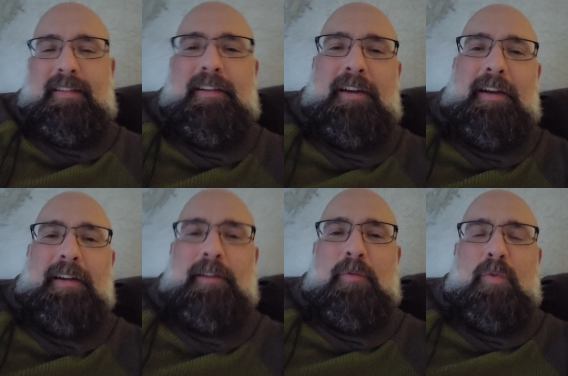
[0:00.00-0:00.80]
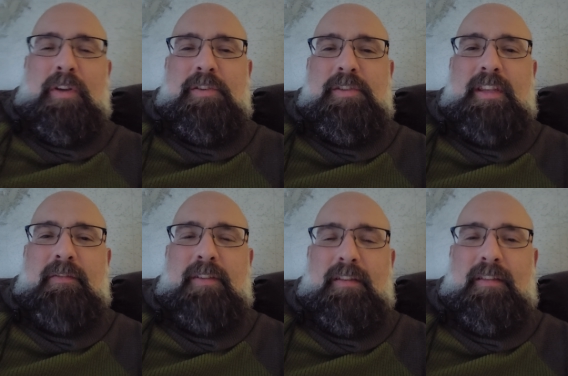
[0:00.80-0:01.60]
I uh, want to just
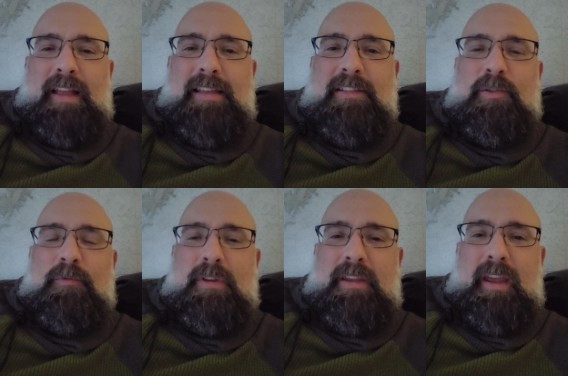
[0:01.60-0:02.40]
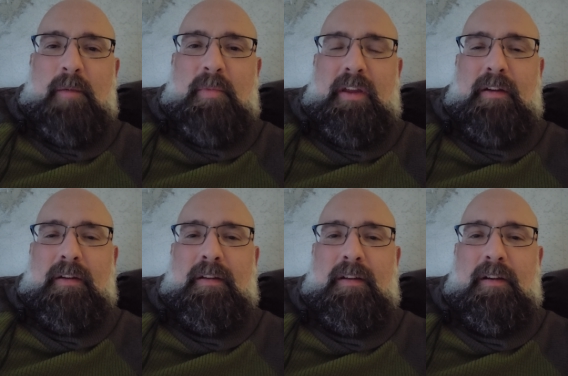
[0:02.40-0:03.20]
give you a last little recap
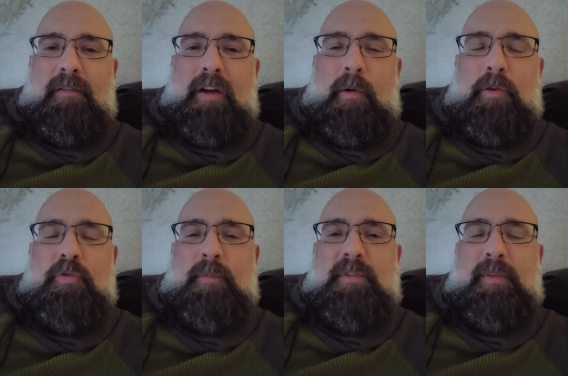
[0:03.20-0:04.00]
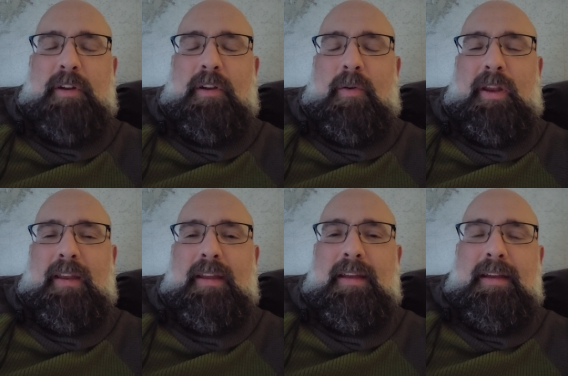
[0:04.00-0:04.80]
here of how our trip's been going.